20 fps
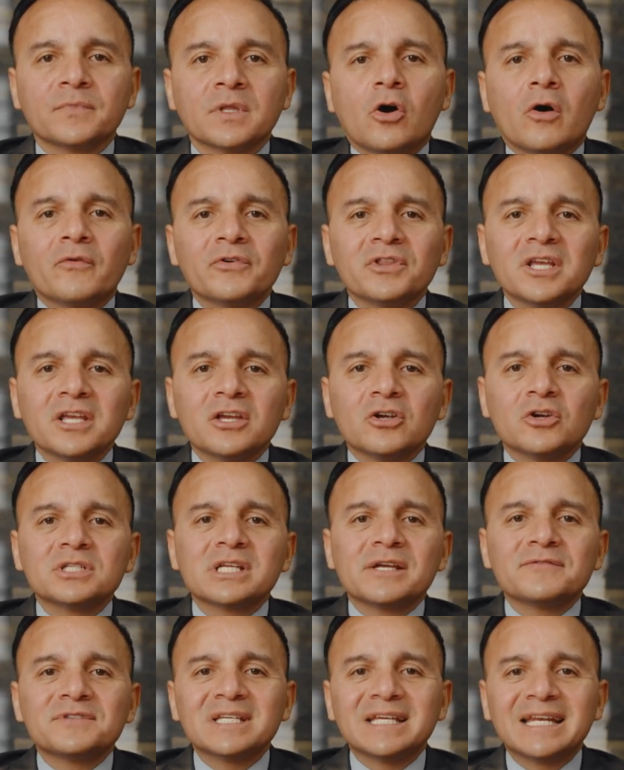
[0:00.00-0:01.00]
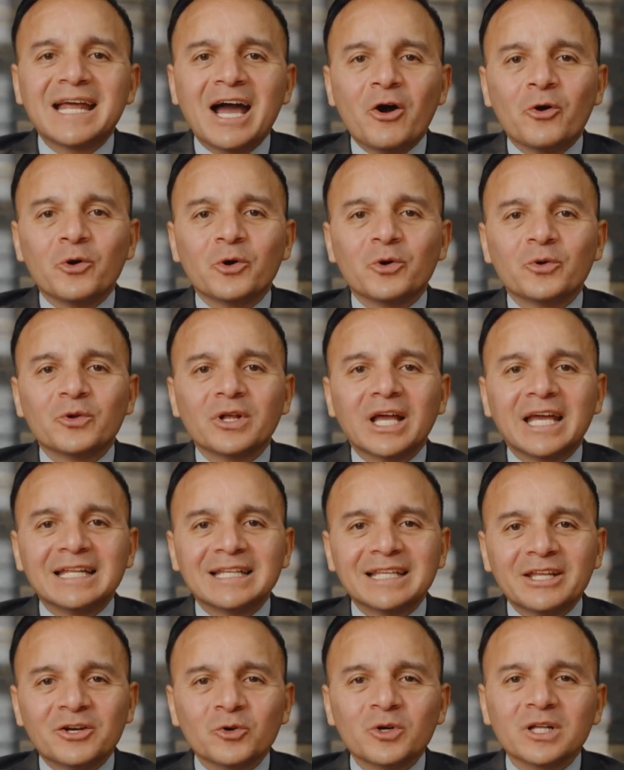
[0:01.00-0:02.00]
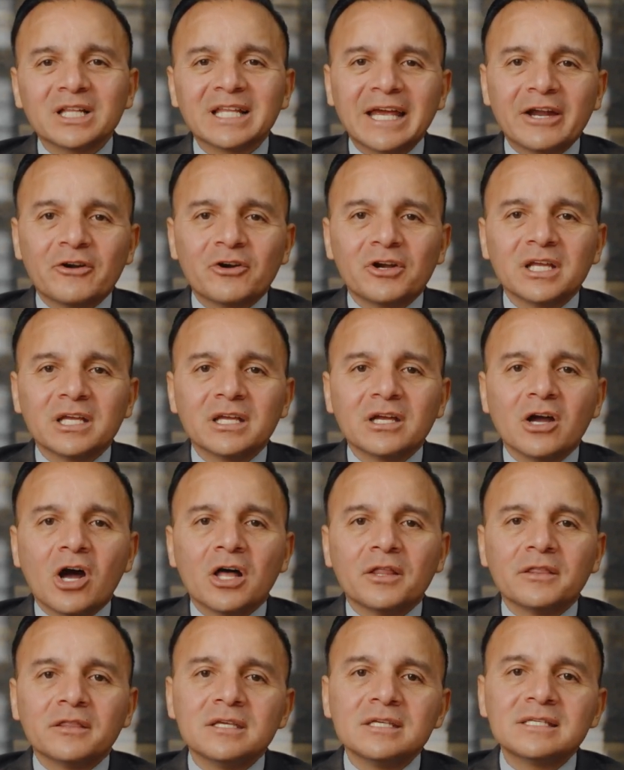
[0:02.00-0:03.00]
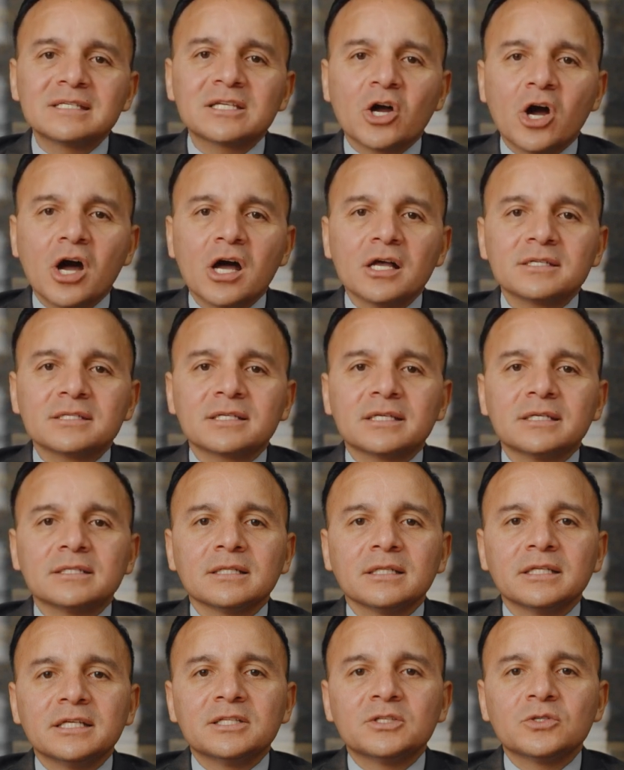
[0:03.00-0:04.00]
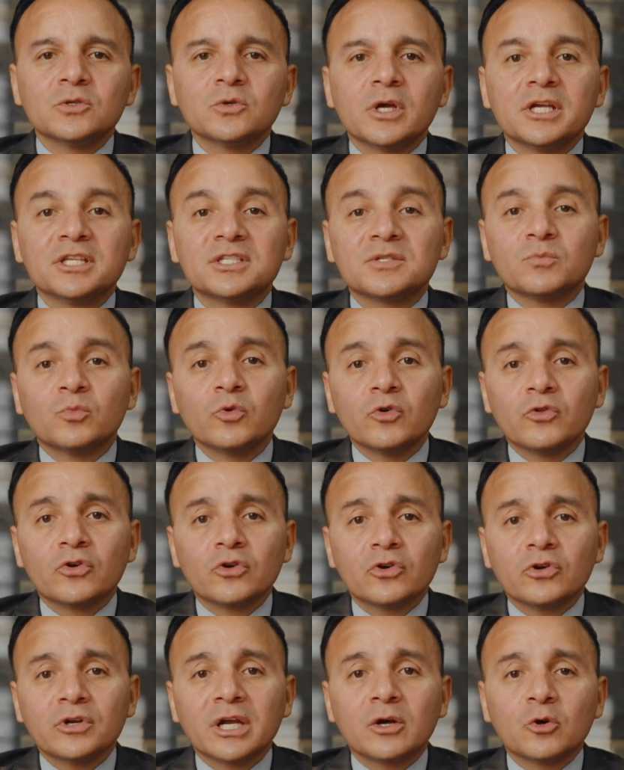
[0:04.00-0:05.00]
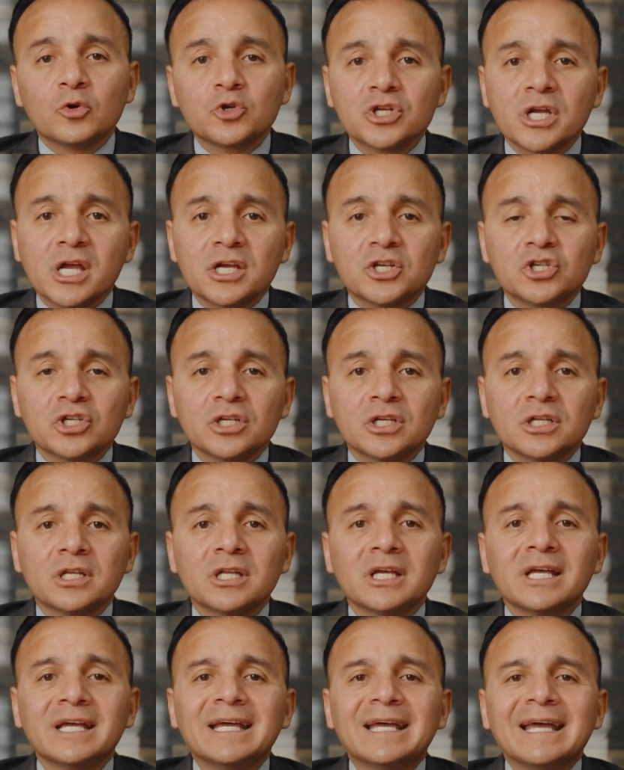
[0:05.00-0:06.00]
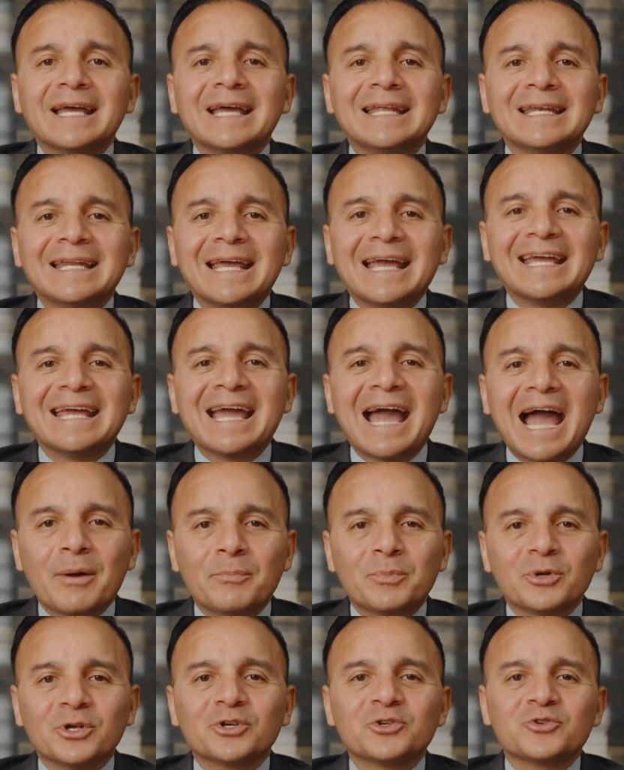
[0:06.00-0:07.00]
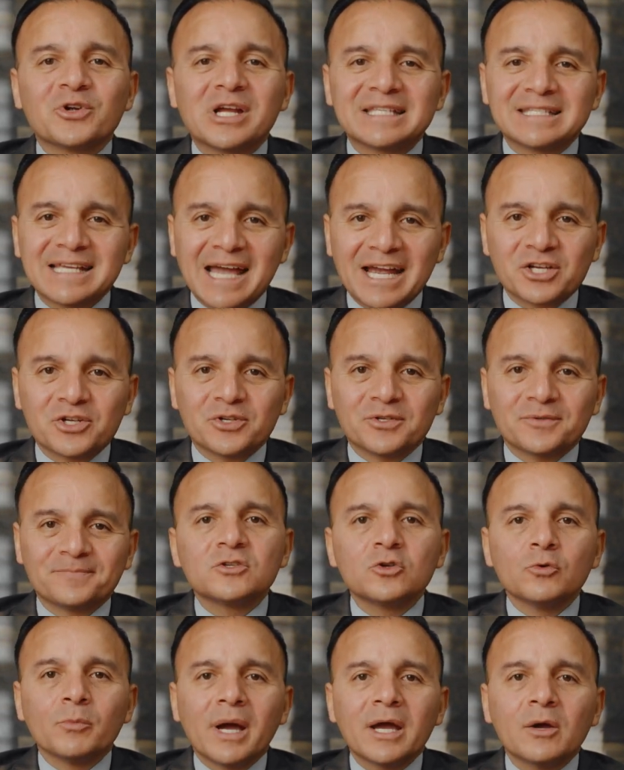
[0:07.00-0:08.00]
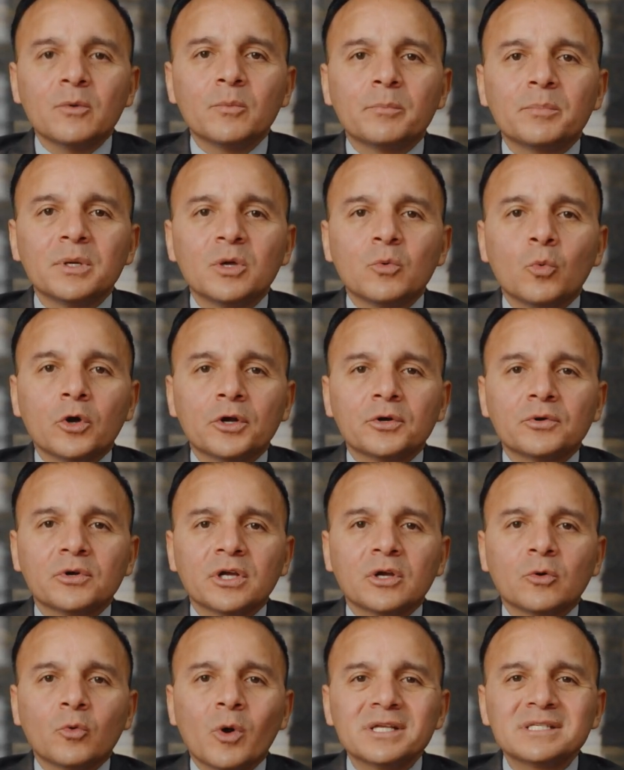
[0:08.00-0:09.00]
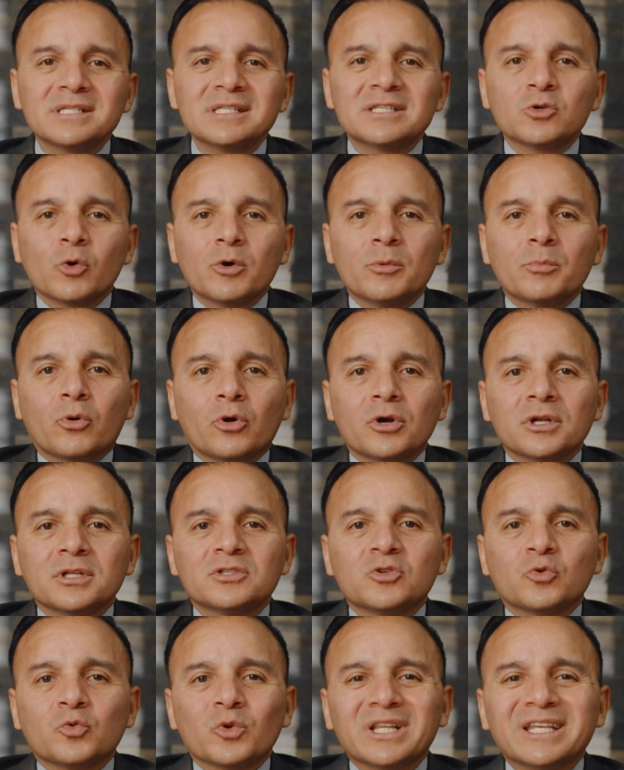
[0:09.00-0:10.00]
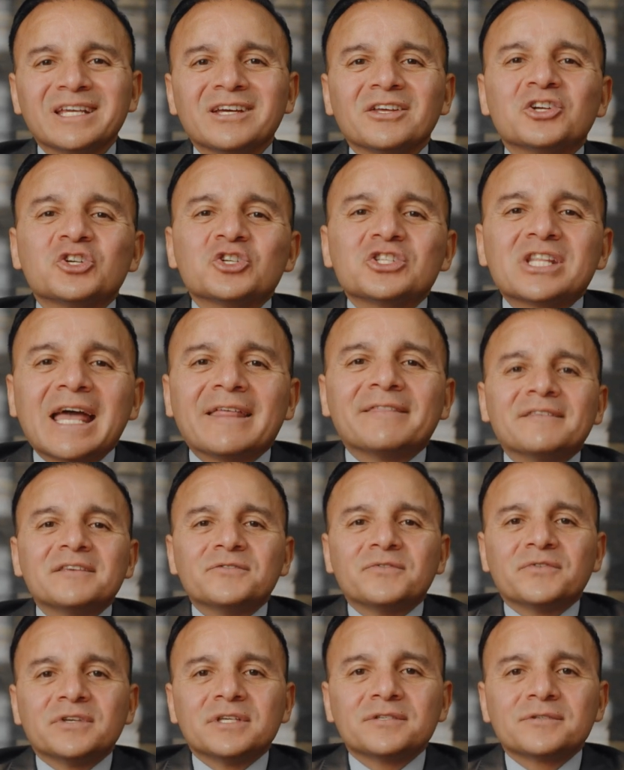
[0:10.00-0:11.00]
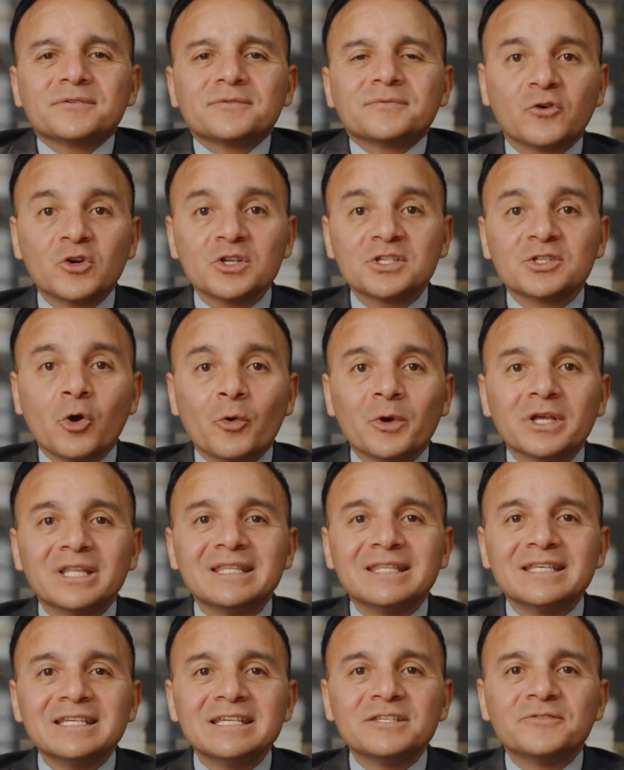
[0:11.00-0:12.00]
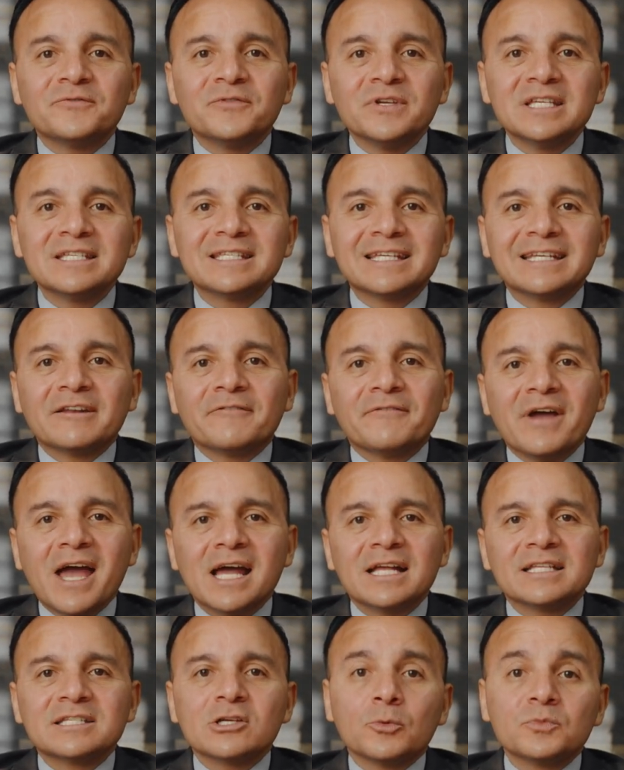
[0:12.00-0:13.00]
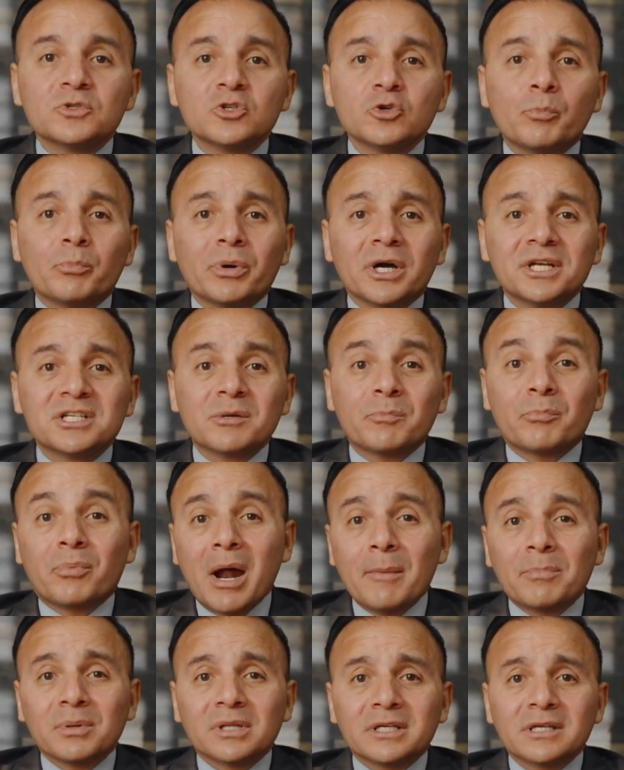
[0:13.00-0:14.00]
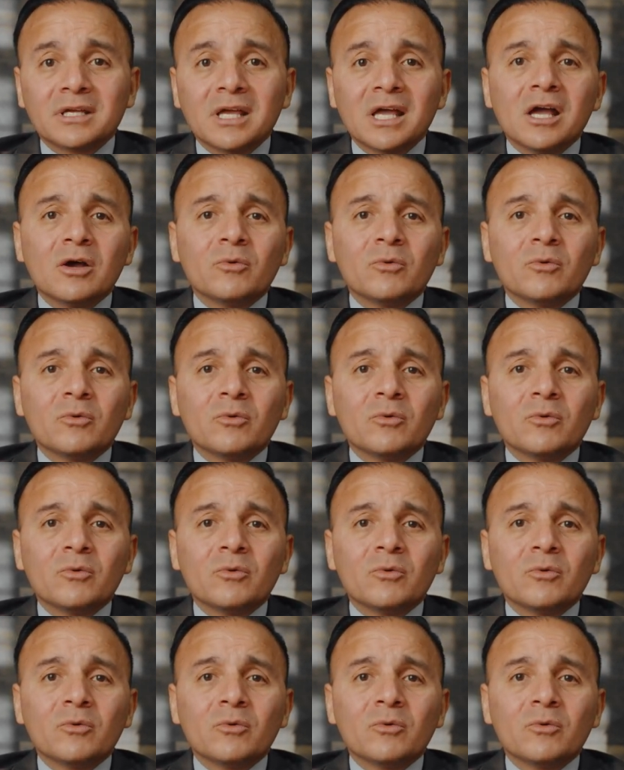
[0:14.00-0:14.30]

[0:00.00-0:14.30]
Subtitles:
Over the years, I've seen how a little clarity on these costs can lead to a smoother negotiation and a happier transaction. So you might be wondering, why is it so important to really understand these fees? First, knowing these fees in advance helps you budget properly.